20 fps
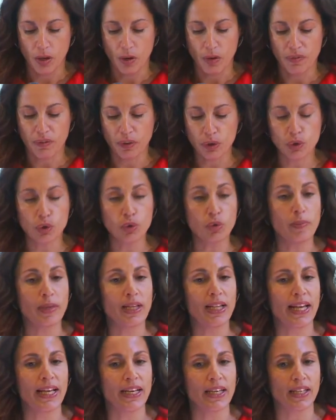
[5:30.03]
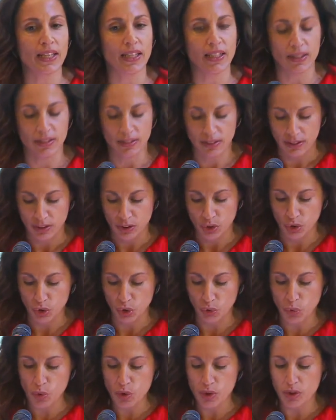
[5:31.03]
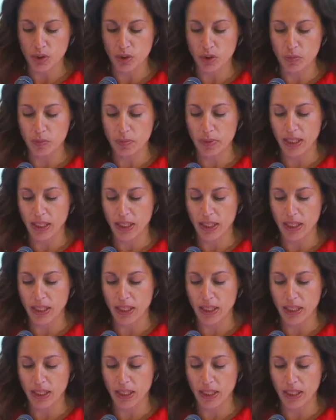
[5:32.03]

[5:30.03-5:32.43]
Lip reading: For 2 millennia, Jerusalem